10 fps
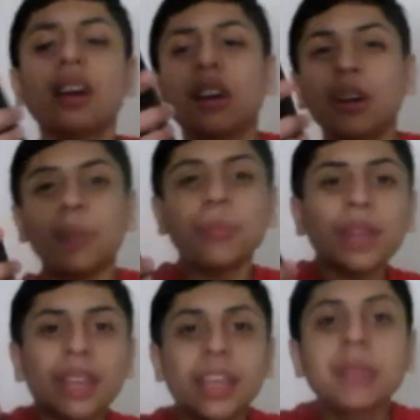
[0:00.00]
Uh,
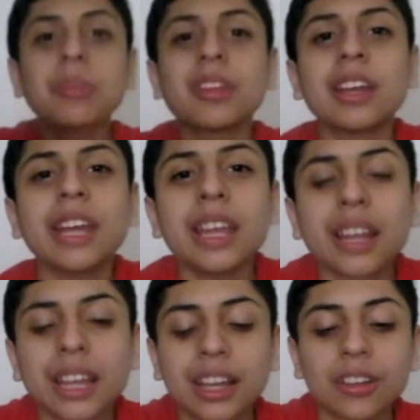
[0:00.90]
it came today, and
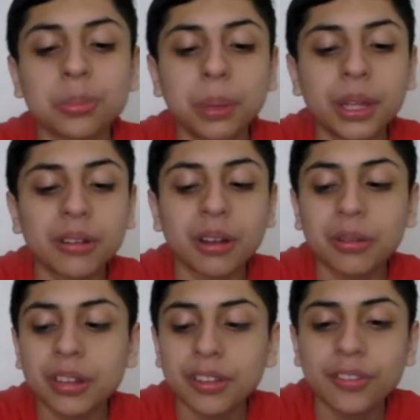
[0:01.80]
like I was playing around
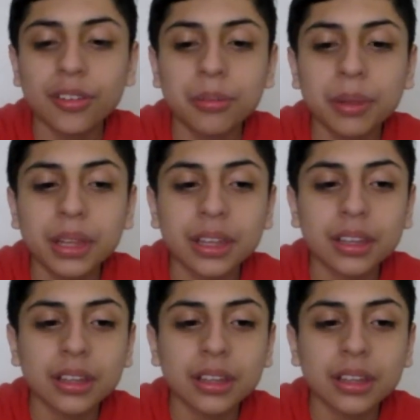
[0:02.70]
with it for a bit,